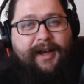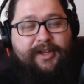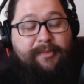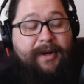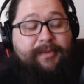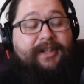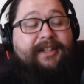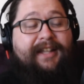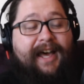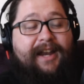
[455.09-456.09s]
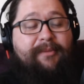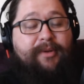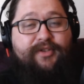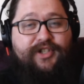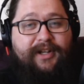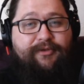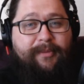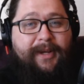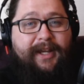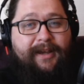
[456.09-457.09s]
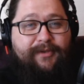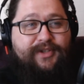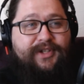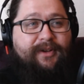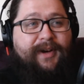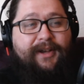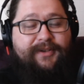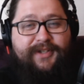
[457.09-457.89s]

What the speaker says: You put up with a lot of bullshit from me if you're still around,